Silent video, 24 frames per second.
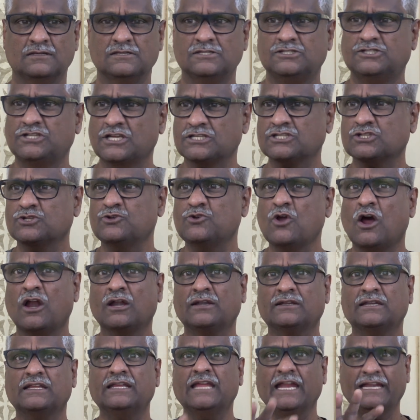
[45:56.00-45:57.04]
Just
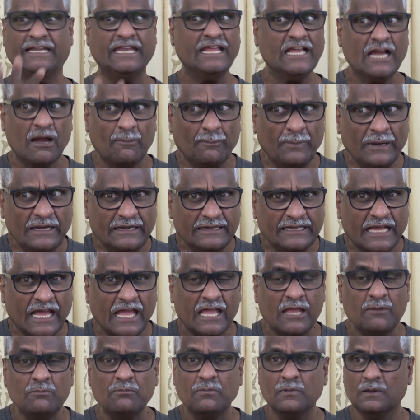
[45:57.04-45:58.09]
not getting up in
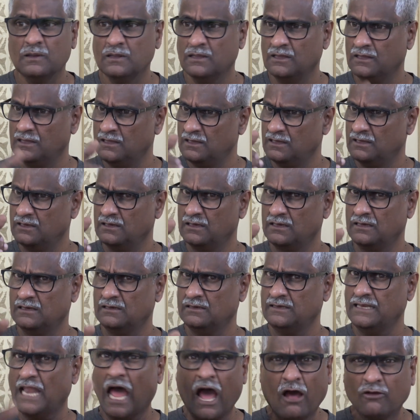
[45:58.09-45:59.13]
time.
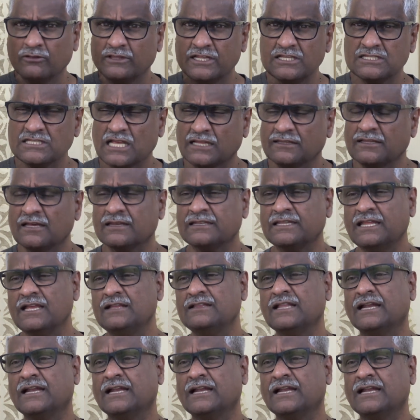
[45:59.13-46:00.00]
Now this other thing